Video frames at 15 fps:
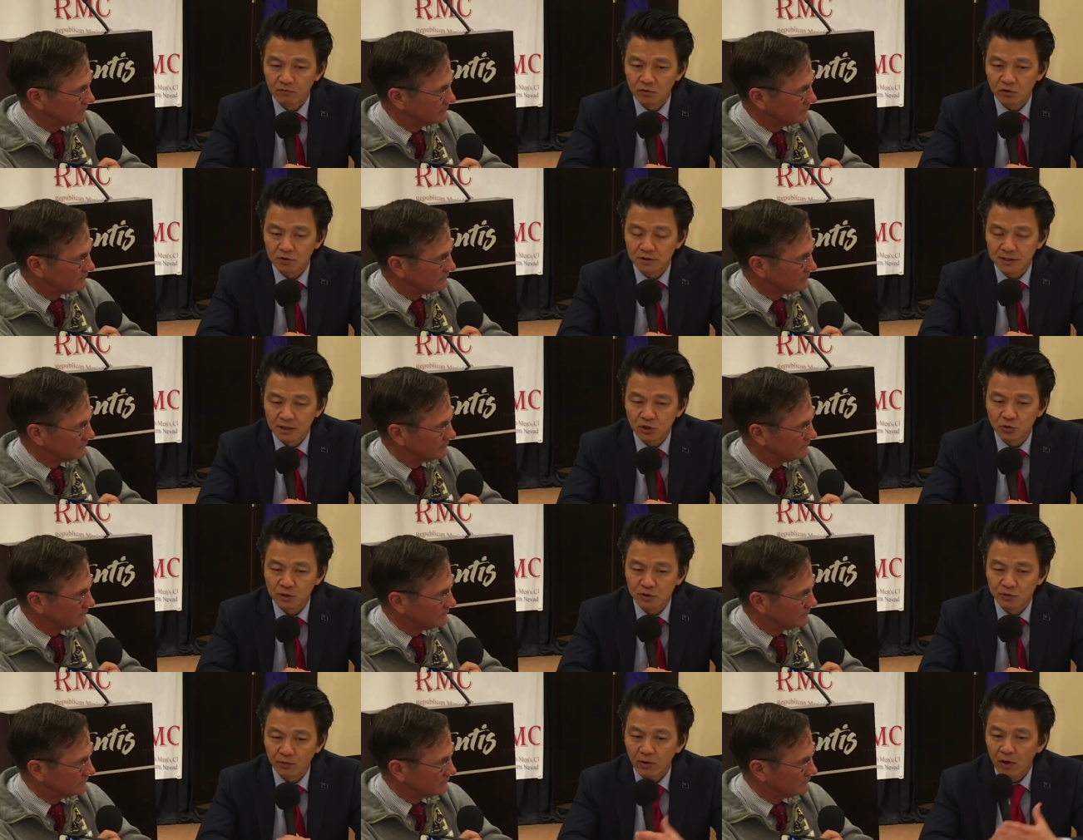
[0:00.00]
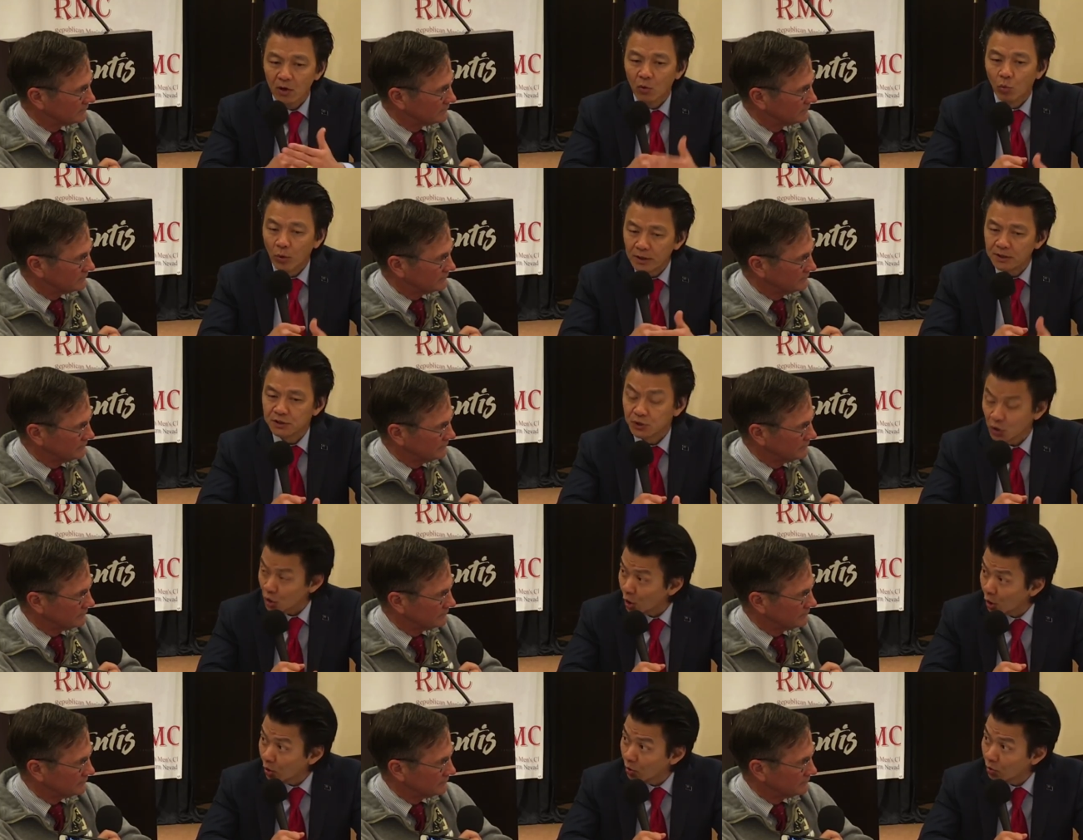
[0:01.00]
Speaker 1: for state treasurer, what is the
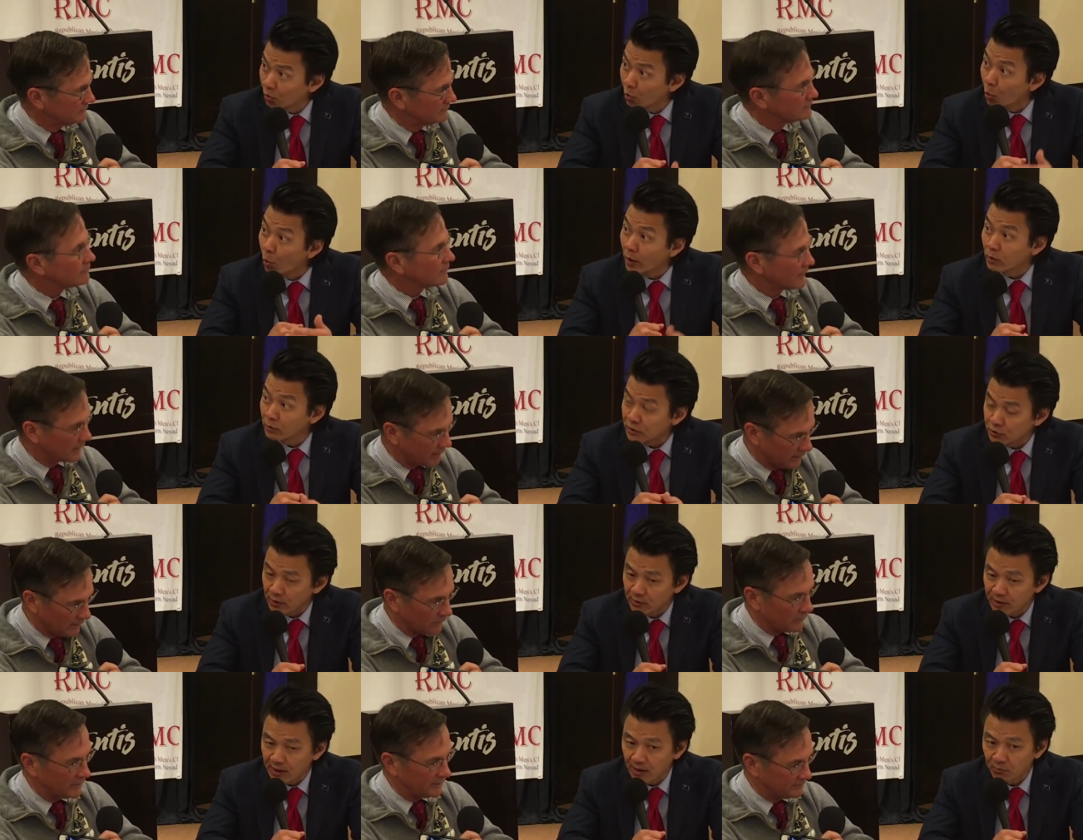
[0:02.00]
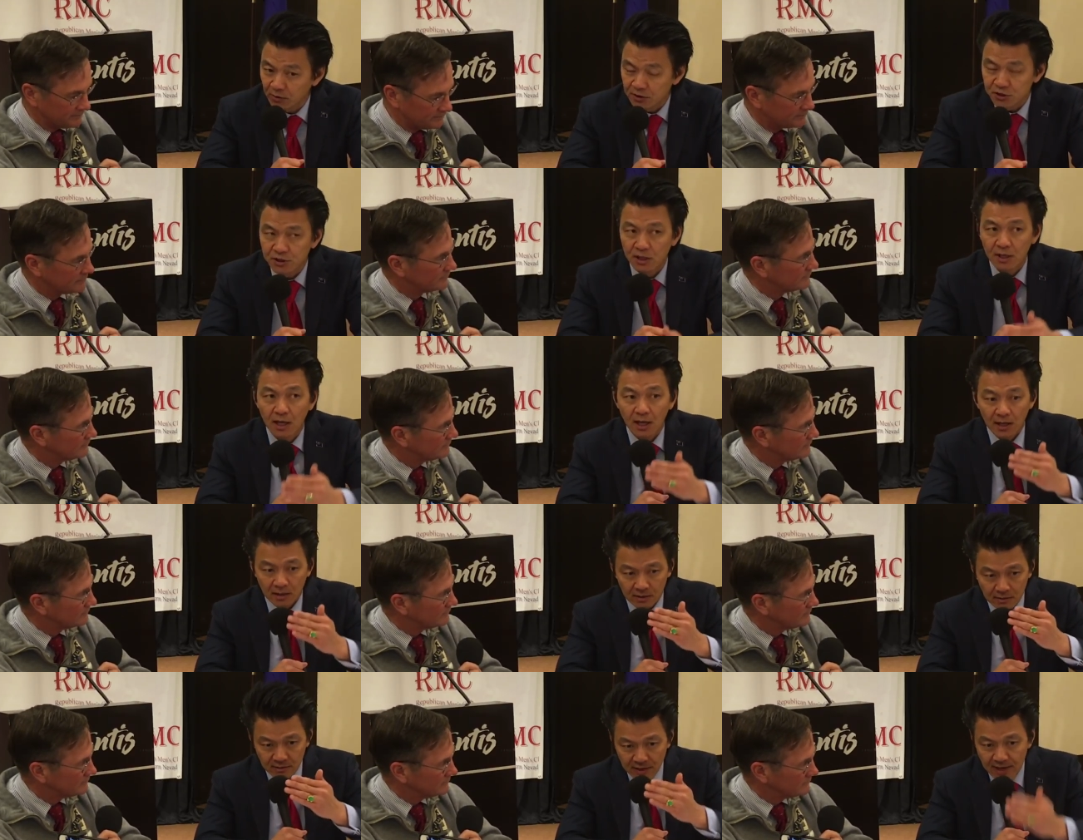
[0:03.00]
goal? What are we trying to right. accomplish?
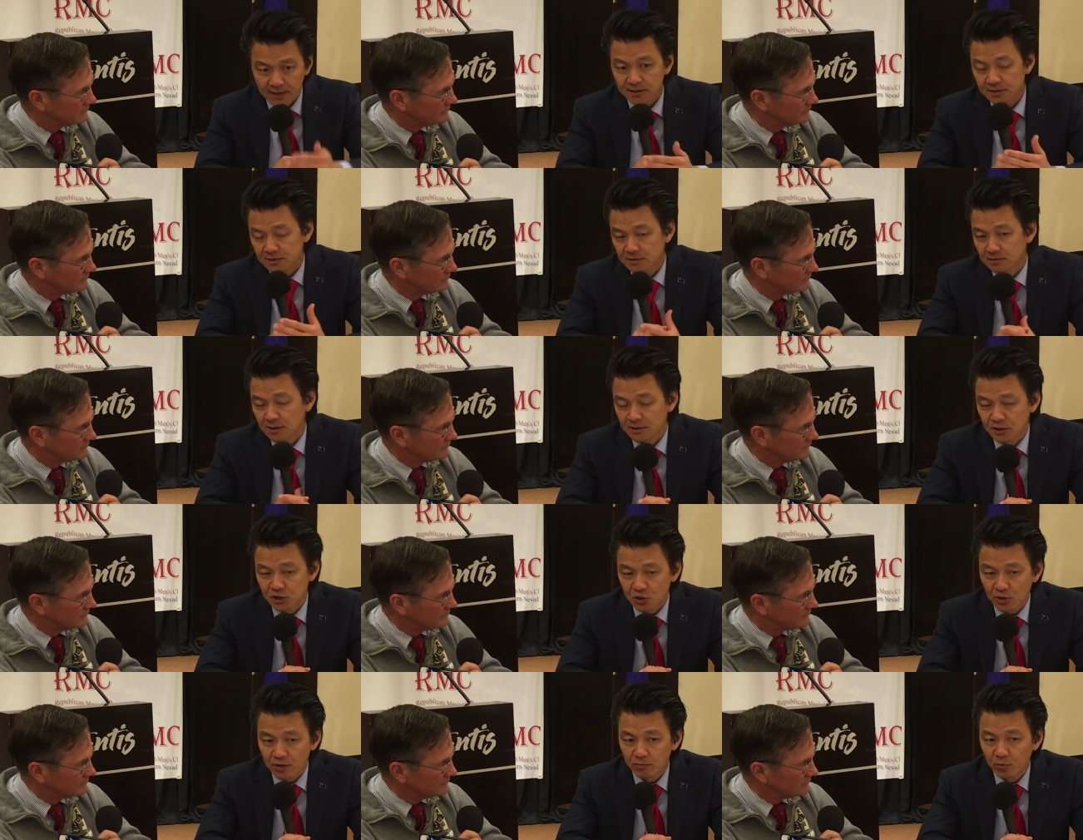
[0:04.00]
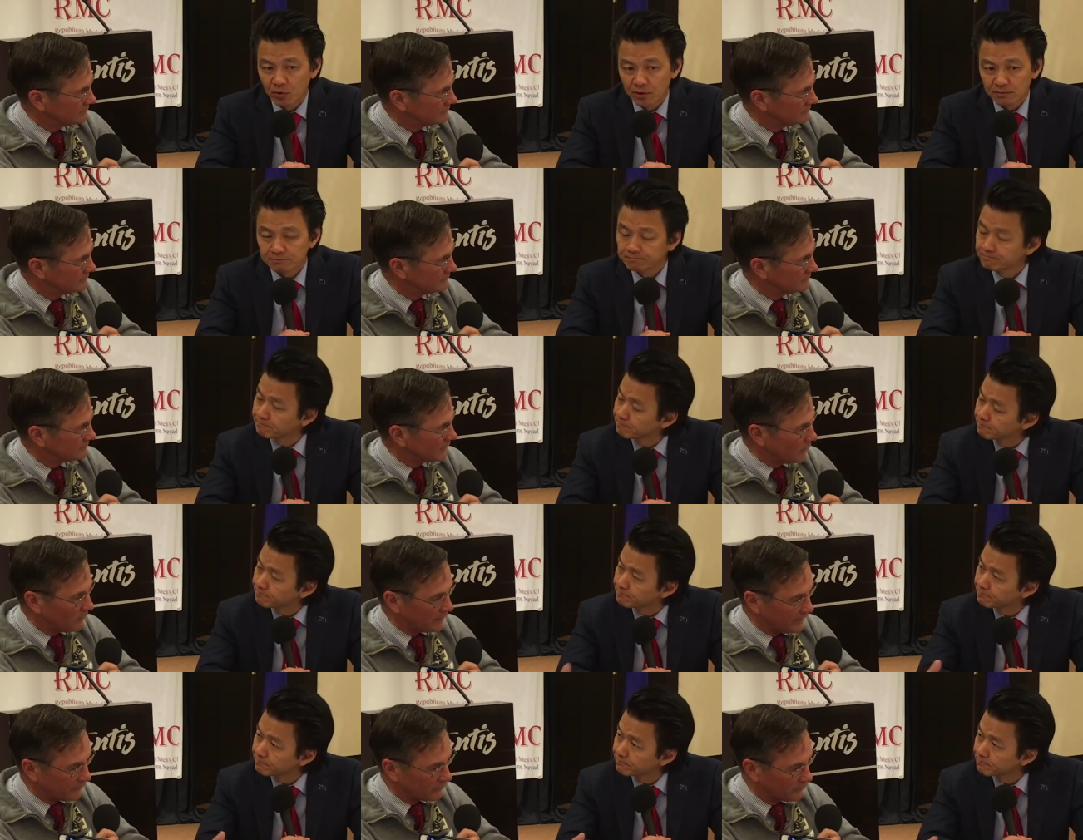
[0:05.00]
That is that's a starting point.
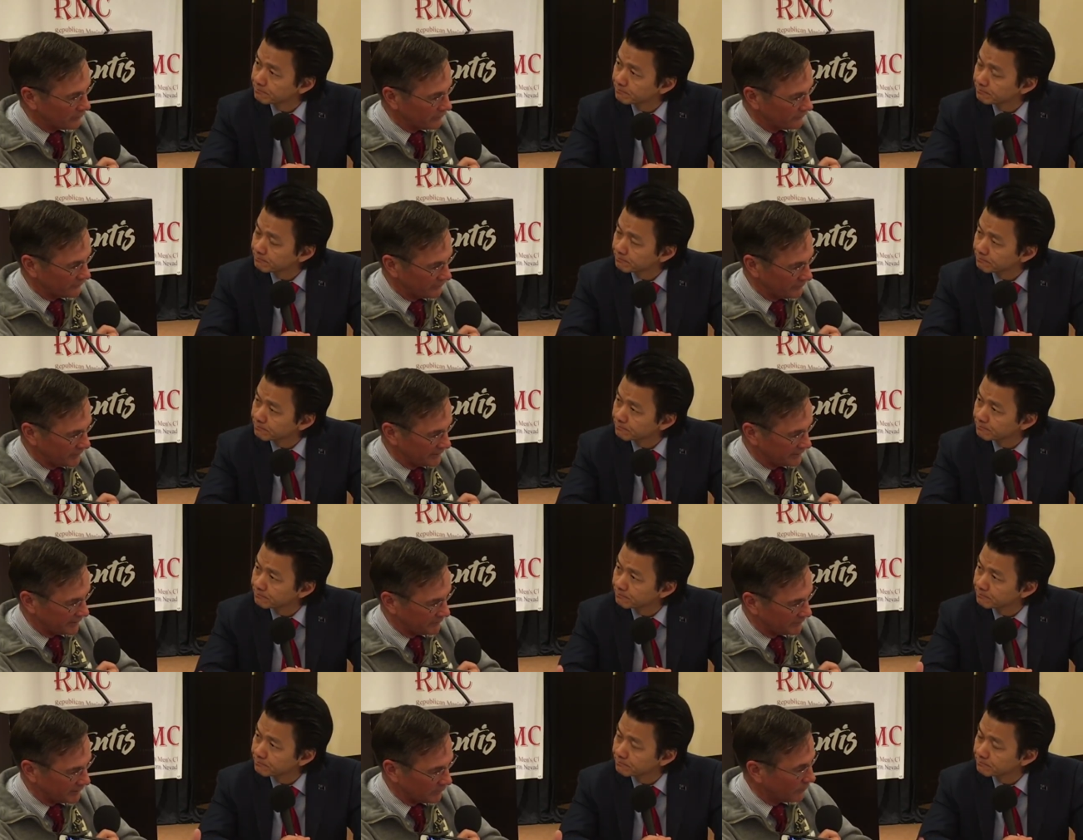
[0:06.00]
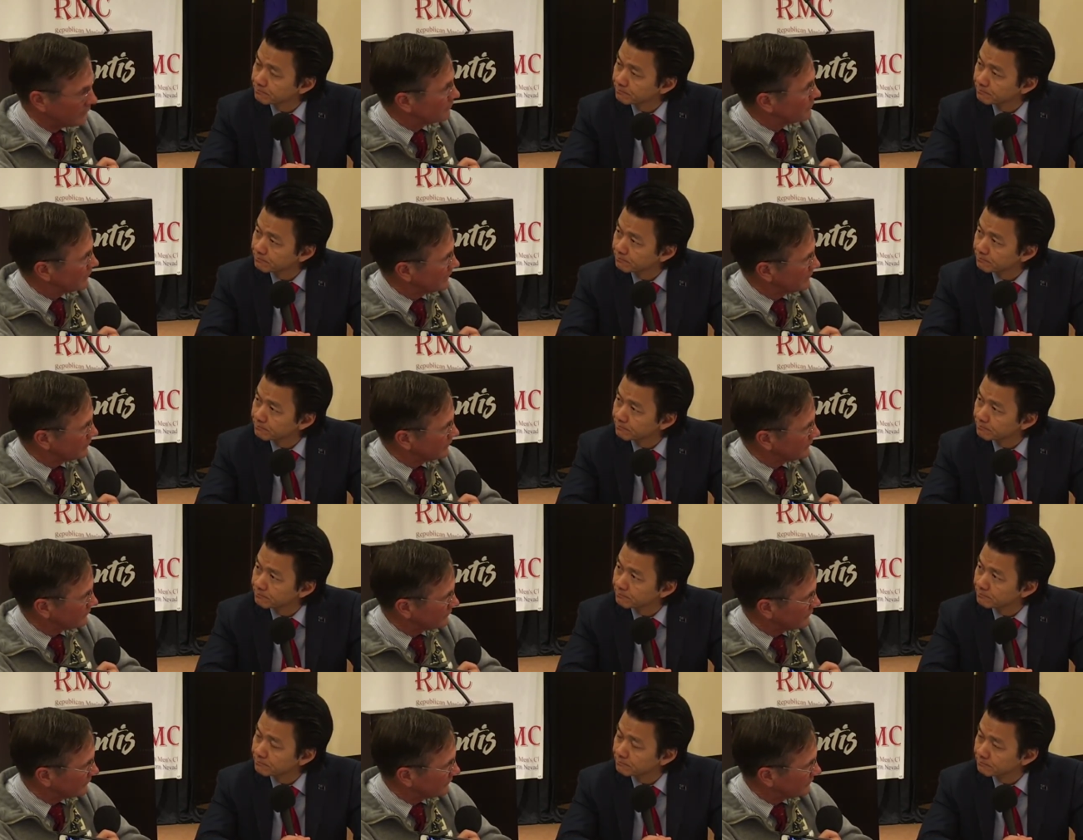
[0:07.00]
Speaker 2: Well, you have hurdles in the meantime. You got to win a primary
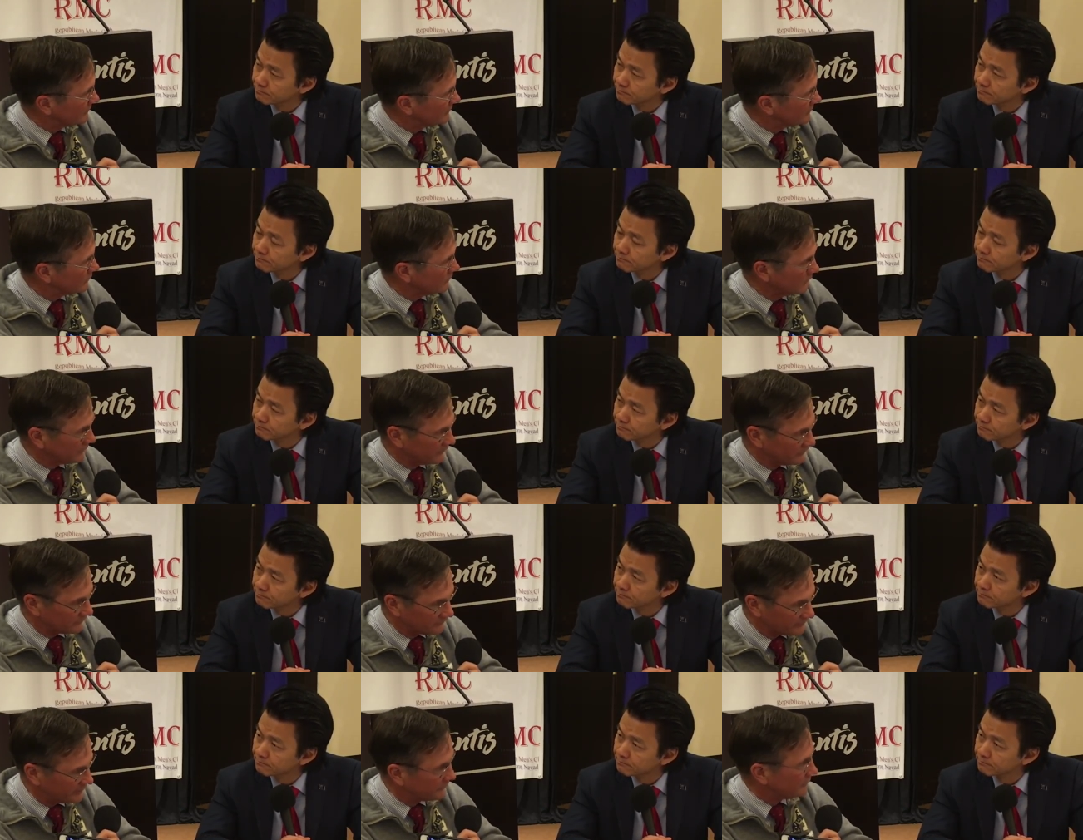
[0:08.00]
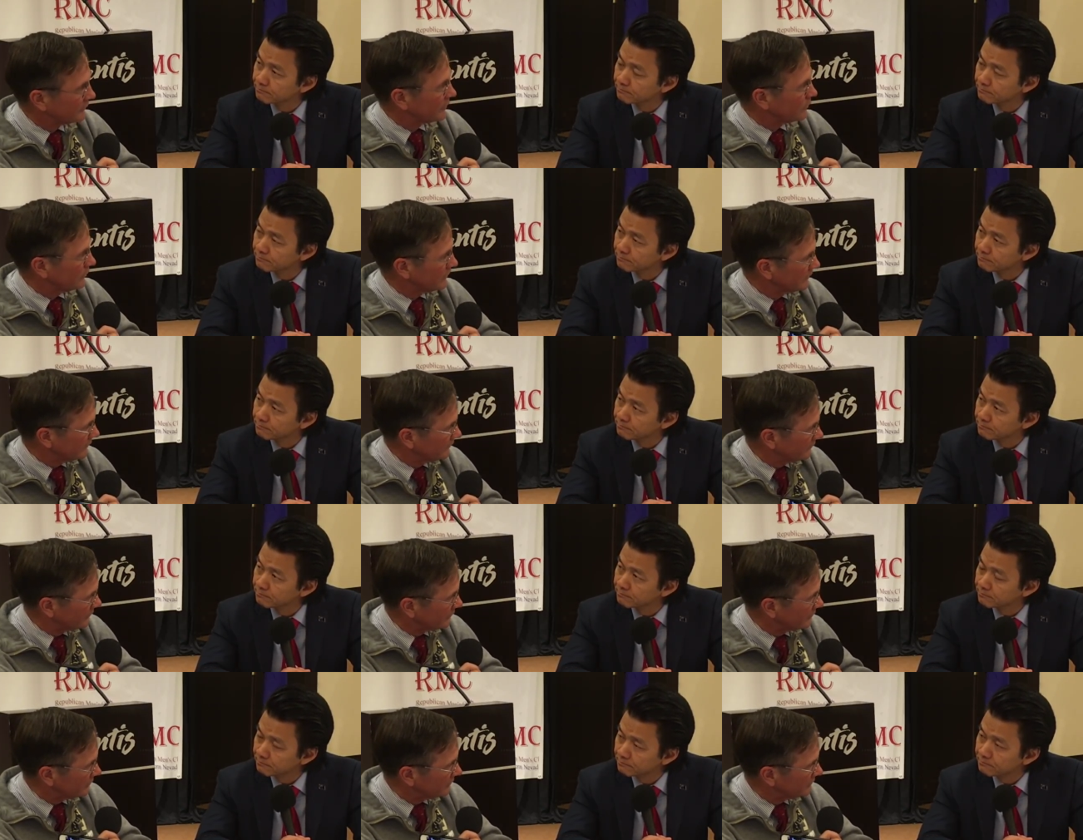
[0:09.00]
1st mm-hmm. which is different than winning the general.